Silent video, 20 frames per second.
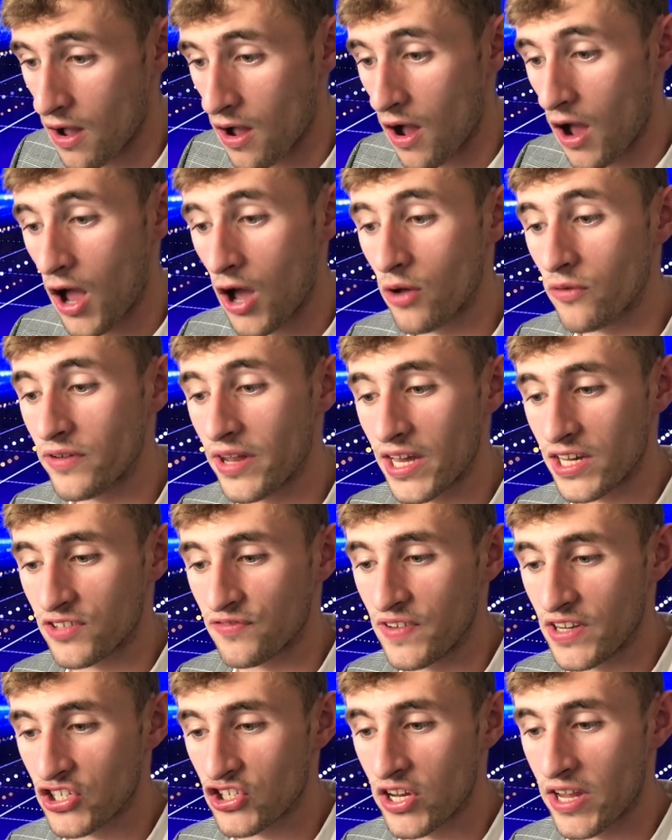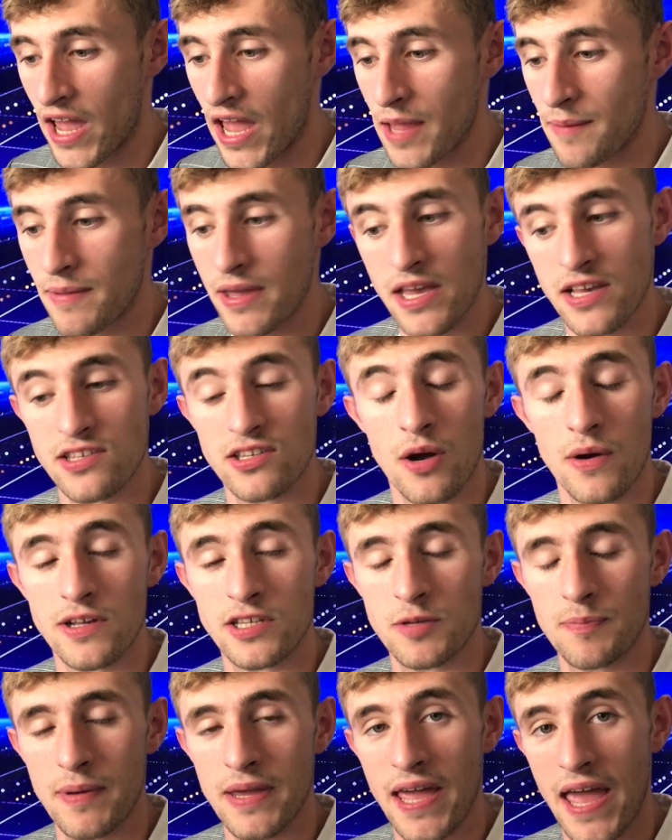Our next feature game is going to
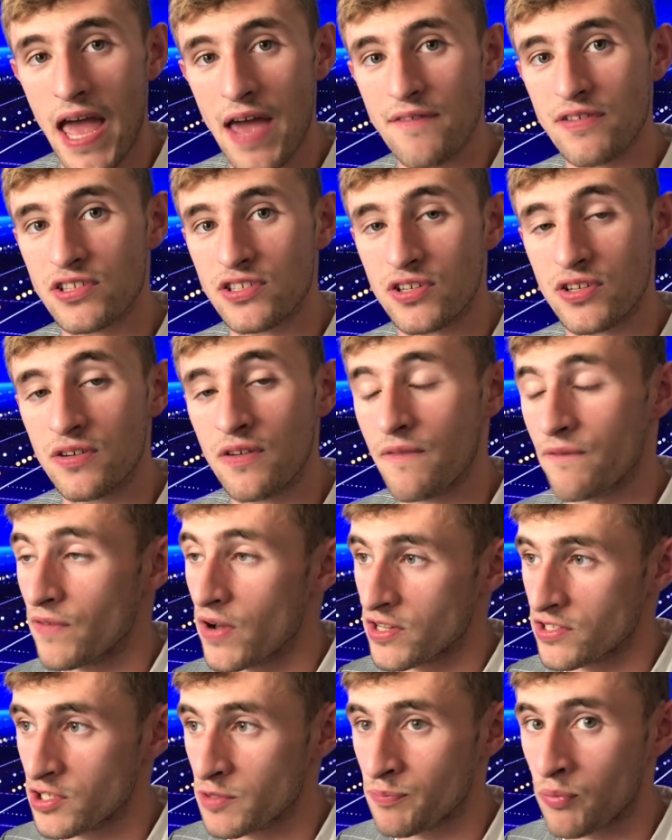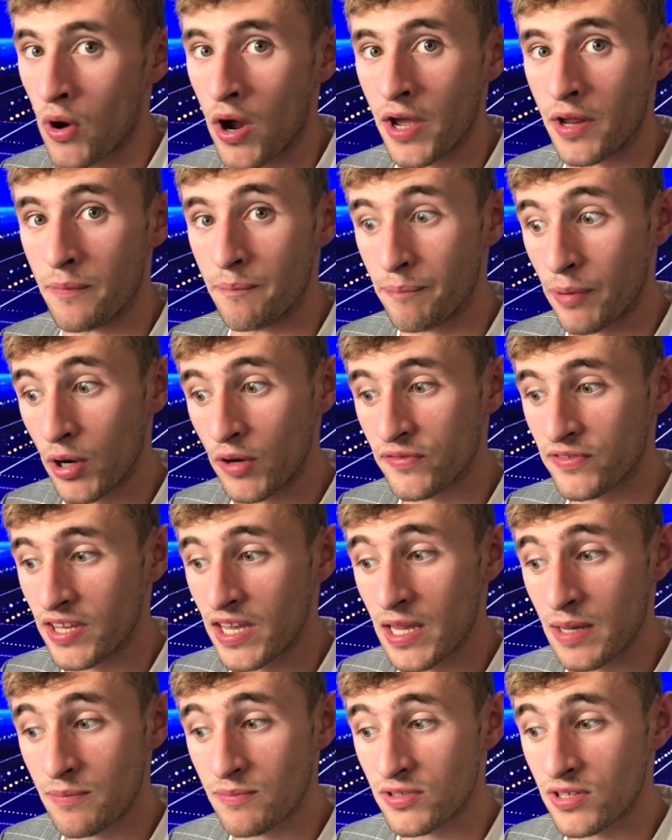be Everton versus Brighton. Both
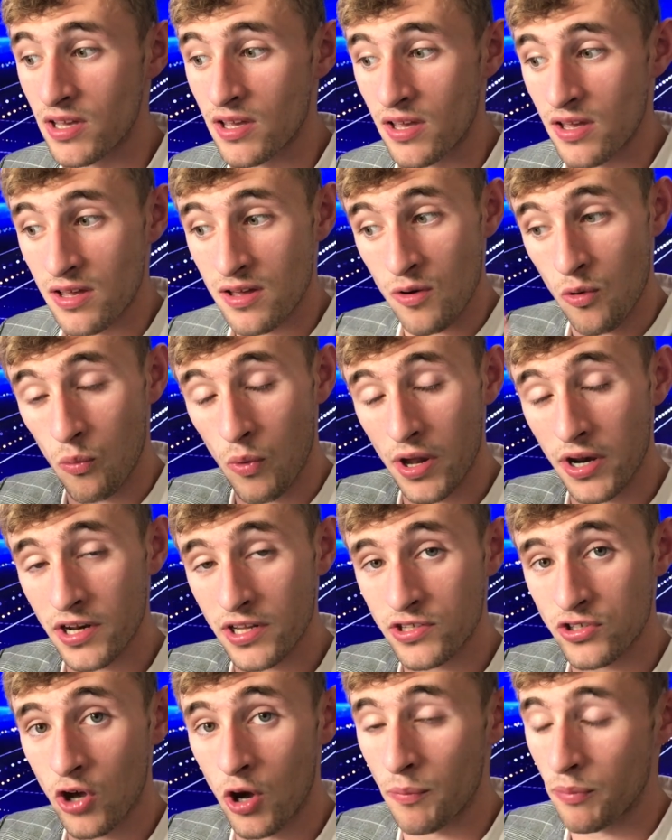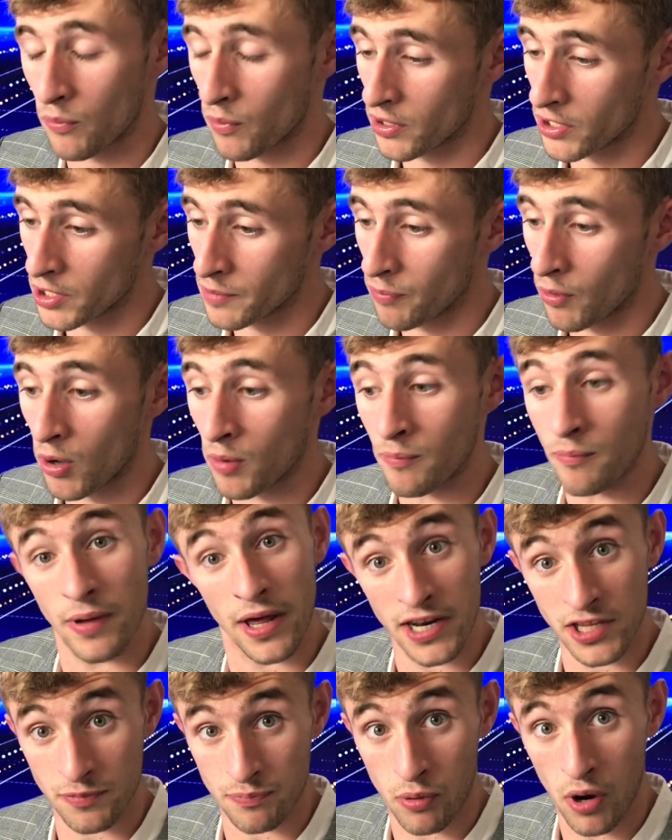teams, one at the top, one at the bottom. And
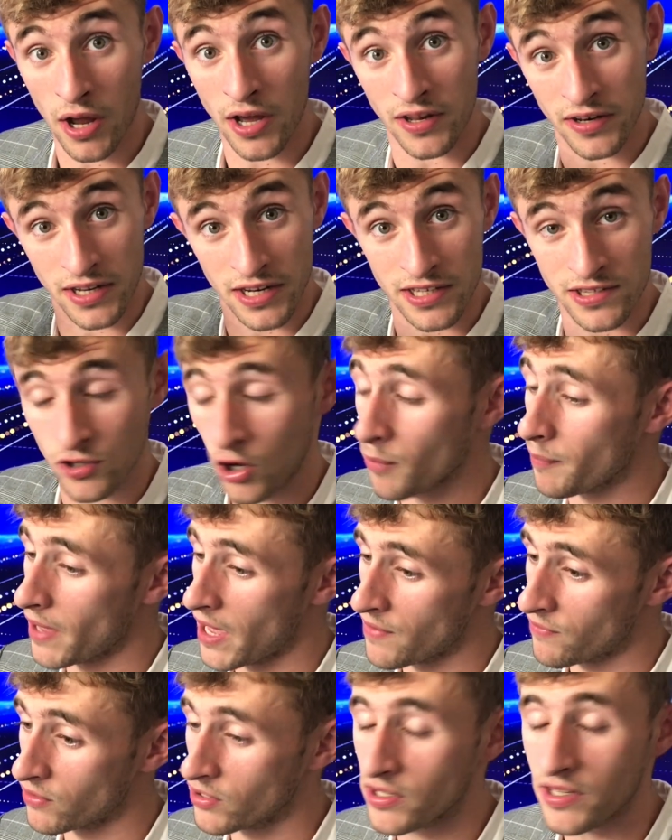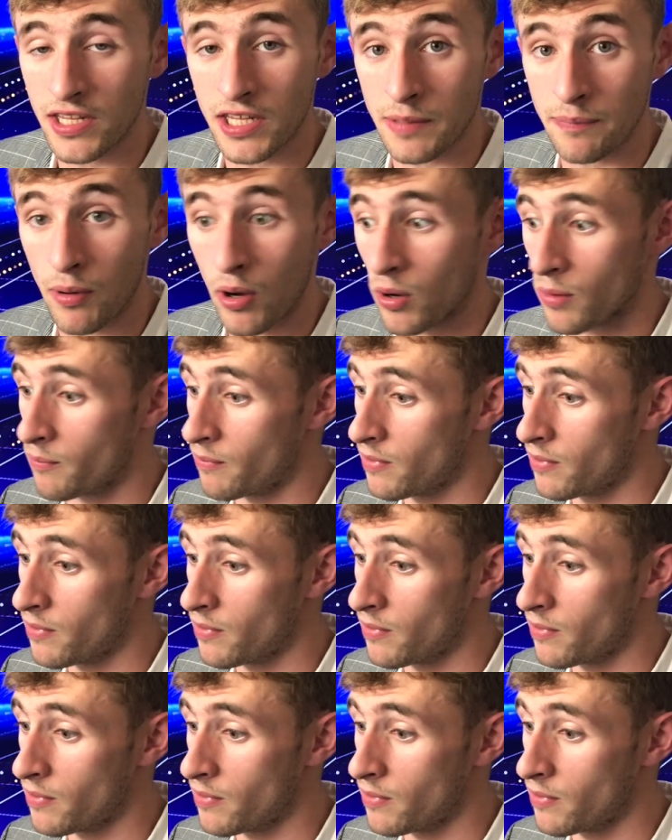it's Brighton near the top, Everton near the bottom.